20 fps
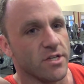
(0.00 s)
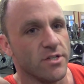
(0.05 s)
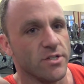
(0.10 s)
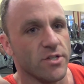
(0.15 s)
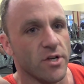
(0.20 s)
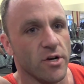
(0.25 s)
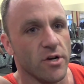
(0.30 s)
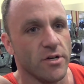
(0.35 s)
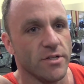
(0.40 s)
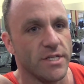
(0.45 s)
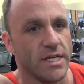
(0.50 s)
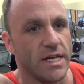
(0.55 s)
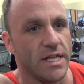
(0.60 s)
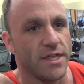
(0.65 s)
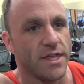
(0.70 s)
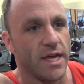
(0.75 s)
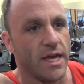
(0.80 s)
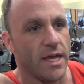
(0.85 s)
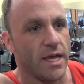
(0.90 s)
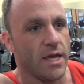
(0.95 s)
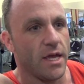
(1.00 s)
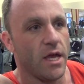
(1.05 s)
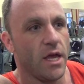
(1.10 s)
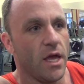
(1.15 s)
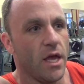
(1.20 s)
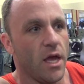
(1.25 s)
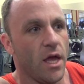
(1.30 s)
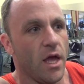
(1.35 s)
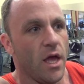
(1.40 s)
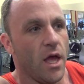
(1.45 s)
concerns, anything
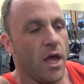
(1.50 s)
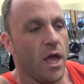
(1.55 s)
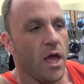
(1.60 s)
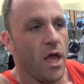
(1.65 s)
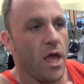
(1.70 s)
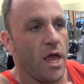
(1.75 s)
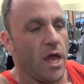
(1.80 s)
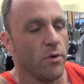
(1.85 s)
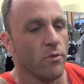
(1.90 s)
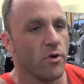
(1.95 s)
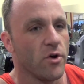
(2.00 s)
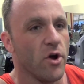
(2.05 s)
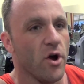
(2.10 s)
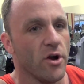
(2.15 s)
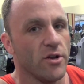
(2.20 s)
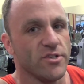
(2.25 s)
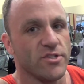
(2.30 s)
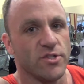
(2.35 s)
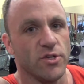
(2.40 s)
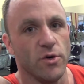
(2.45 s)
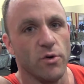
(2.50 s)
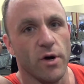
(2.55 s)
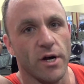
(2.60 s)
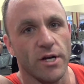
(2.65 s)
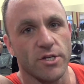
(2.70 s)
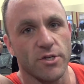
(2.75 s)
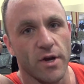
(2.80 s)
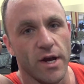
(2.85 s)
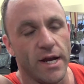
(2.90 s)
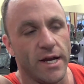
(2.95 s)
in regards to
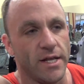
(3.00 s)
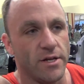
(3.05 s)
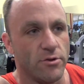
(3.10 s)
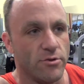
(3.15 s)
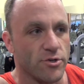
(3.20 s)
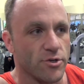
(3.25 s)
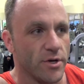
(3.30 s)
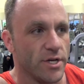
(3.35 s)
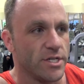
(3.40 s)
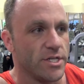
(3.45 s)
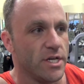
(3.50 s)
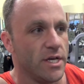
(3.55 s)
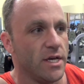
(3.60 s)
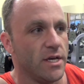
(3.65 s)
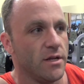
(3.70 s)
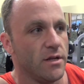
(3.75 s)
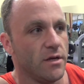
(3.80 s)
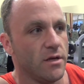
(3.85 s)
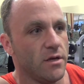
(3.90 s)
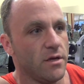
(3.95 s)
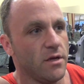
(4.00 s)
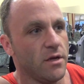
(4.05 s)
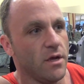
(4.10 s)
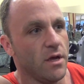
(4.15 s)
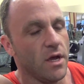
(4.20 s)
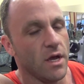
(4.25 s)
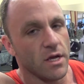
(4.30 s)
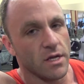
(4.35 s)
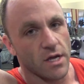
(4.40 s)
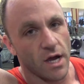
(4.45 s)
training, nutrition,
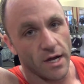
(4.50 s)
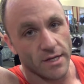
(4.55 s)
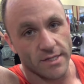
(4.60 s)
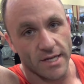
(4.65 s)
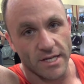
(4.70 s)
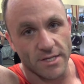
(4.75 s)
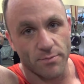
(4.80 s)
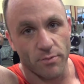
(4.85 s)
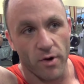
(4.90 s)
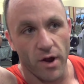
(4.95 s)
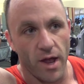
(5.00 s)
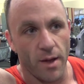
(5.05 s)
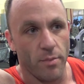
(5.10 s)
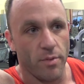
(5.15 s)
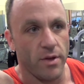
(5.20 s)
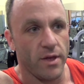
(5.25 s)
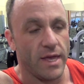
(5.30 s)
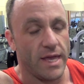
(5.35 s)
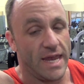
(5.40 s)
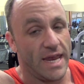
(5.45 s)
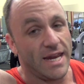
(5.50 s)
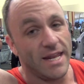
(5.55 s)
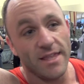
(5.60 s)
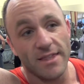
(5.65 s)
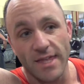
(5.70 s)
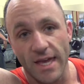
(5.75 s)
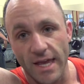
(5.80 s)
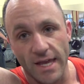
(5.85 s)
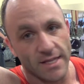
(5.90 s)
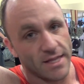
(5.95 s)
contest prep,
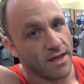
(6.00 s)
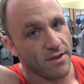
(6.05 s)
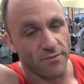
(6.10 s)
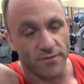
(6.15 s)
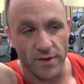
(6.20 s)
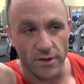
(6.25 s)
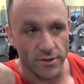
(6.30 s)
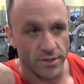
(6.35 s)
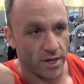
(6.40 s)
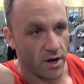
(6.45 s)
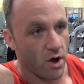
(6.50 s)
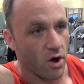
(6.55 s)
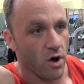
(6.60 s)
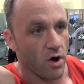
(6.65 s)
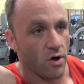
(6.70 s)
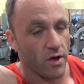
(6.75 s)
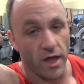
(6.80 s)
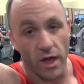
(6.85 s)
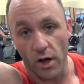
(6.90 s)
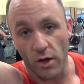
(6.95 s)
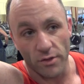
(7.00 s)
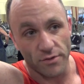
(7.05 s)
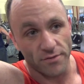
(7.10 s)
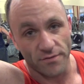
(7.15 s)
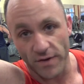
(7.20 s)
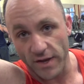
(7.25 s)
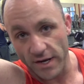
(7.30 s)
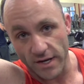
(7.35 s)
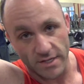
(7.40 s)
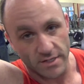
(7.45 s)
anything in that field at all, health,
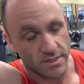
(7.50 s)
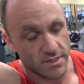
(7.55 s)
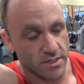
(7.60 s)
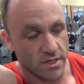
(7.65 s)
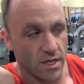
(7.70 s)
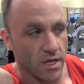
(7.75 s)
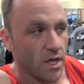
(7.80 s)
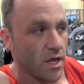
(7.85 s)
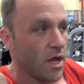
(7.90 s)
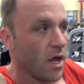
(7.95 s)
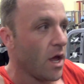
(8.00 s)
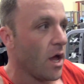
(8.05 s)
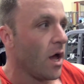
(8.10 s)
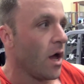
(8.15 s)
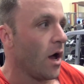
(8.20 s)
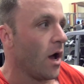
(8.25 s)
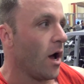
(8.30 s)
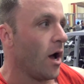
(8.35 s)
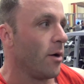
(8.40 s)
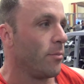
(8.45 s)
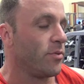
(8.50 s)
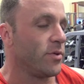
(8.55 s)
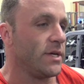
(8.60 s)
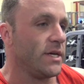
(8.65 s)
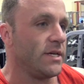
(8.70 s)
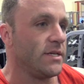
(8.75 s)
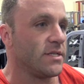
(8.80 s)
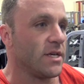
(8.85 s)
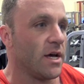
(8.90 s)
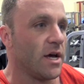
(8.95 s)
fitness,
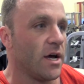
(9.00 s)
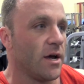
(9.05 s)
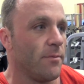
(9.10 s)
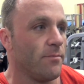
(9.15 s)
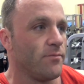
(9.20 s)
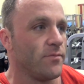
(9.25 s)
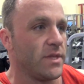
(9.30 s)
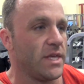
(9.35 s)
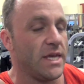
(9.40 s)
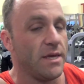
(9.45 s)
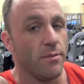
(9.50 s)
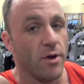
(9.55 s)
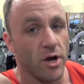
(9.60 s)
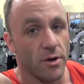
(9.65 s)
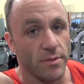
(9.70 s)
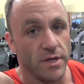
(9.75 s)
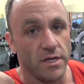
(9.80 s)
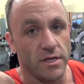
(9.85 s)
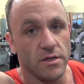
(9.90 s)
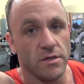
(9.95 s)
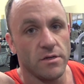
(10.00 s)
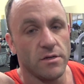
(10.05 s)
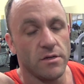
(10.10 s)
please email me